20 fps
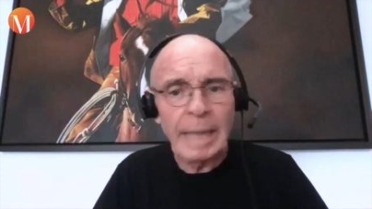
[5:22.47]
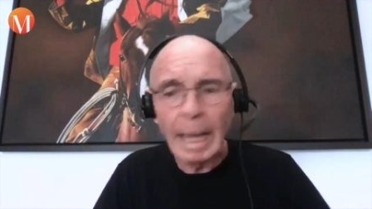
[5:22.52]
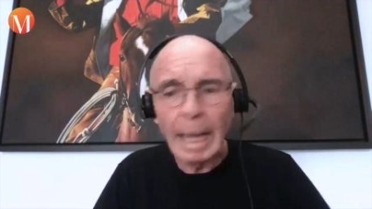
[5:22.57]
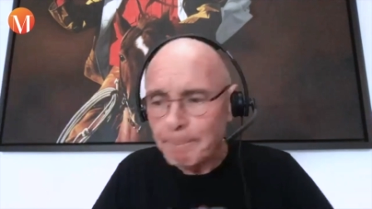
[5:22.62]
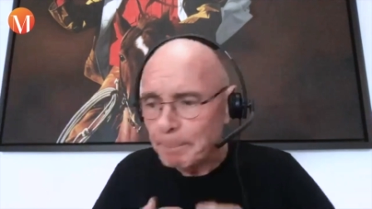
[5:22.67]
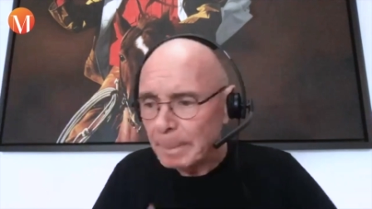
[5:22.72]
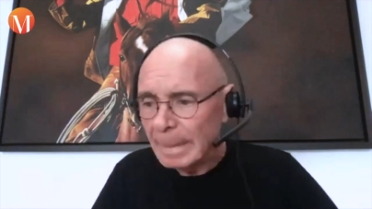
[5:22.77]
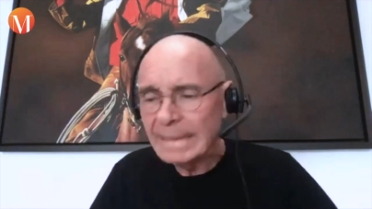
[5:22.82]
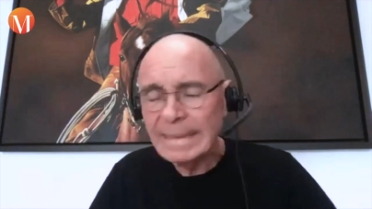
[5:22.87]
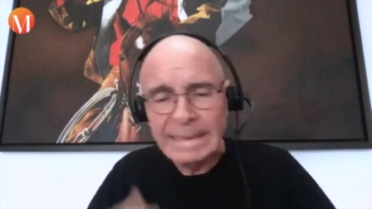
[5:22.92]
Their
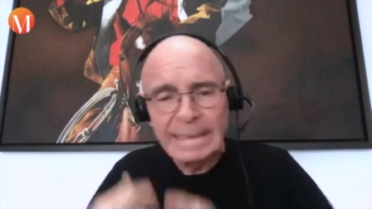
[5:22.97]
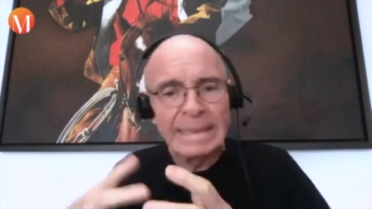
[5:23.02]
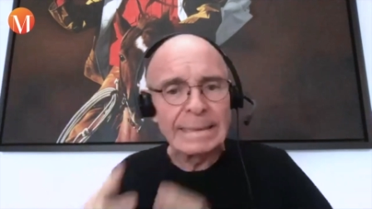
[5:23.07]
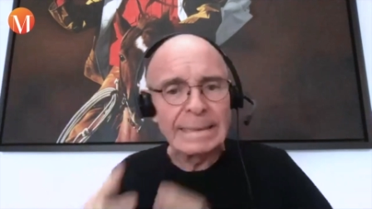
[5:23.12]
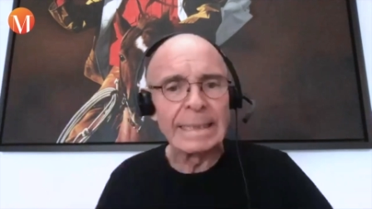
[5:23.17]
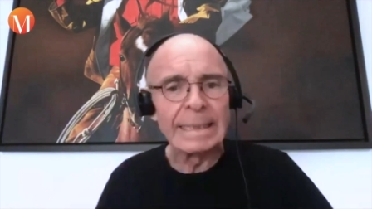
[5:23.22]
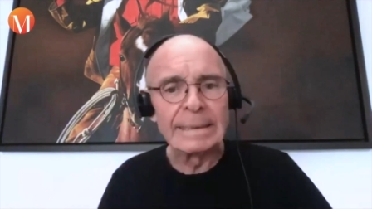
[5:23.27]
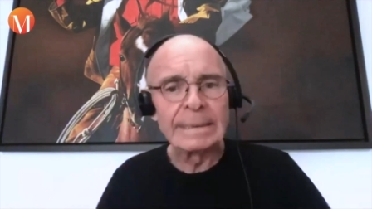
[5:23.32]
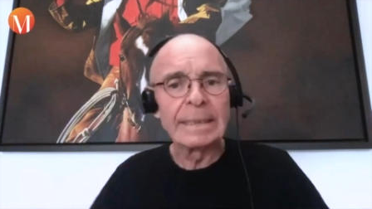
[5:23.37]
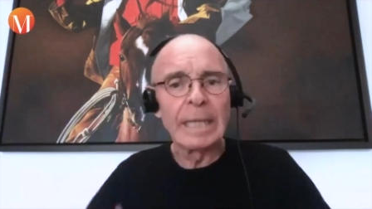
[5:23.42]
business
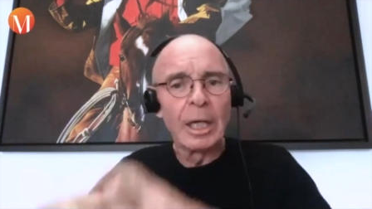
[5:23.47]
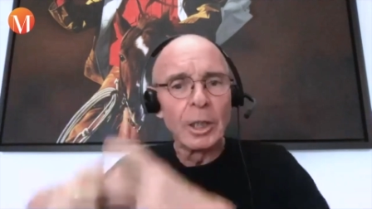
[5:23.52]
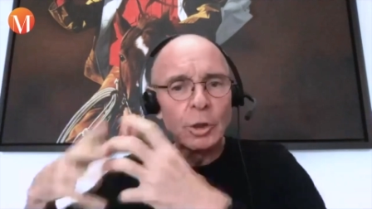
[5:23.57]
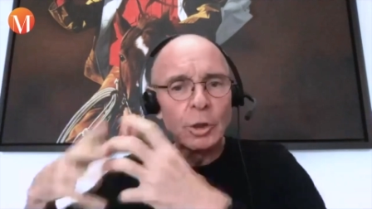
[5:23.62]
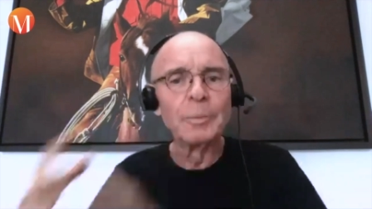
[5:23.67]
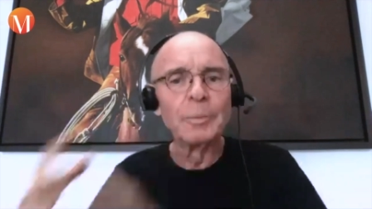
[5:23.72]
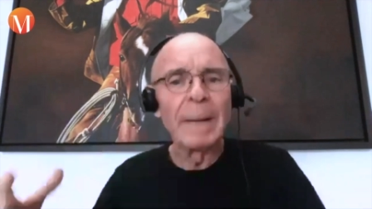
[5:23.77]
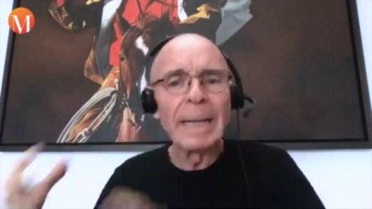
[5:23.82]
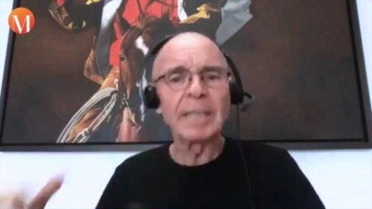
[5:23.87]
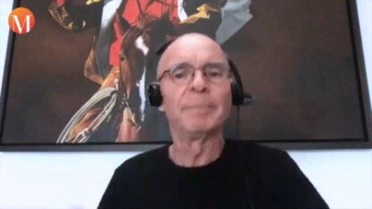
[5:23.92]
is
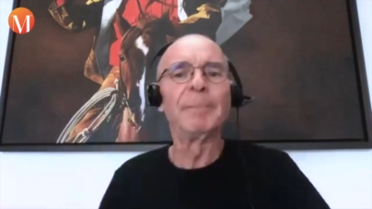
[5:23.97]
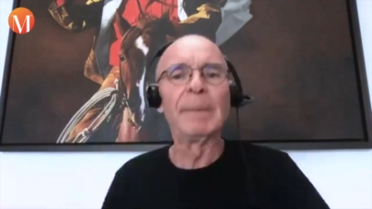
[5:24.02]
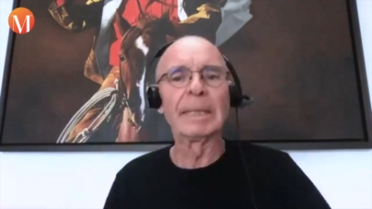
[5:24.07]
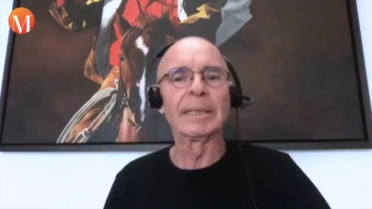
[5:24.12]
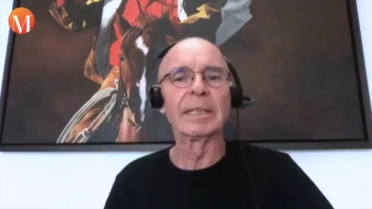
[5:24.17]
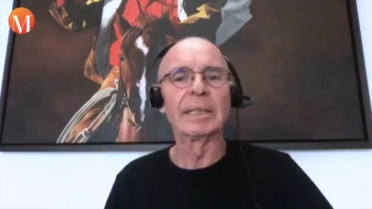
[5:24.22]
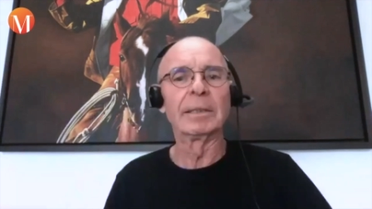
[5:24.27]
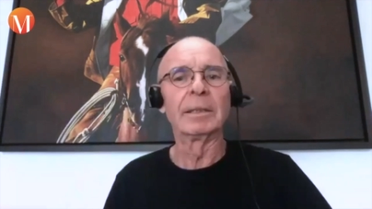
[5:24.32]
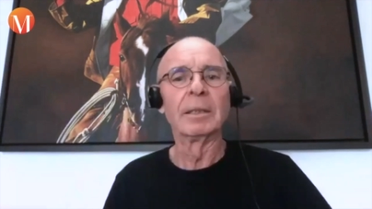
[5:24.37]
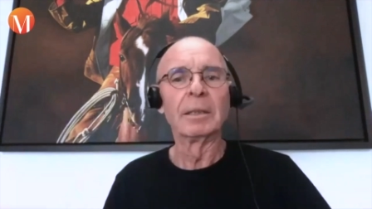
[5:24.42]
to make
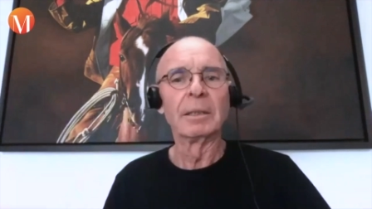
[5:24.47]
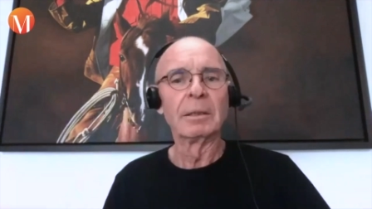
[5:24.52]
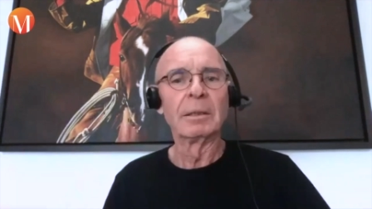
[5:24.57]
money.